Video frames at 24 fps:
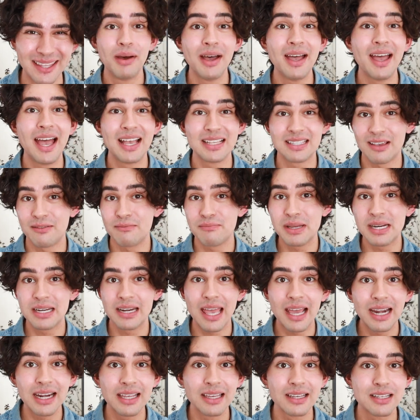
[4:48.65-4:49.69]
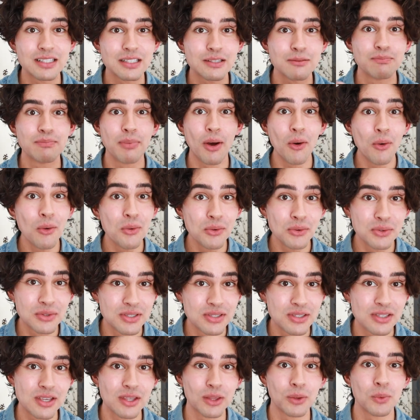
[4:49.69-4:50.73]
But as I've been getting
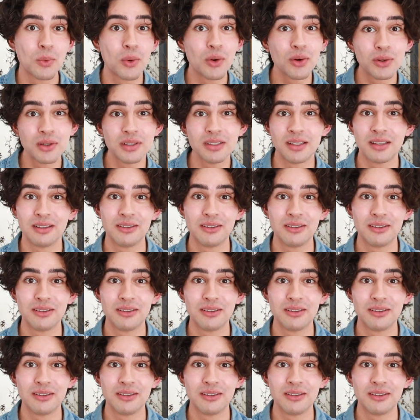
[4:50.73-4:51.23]
exposed to the world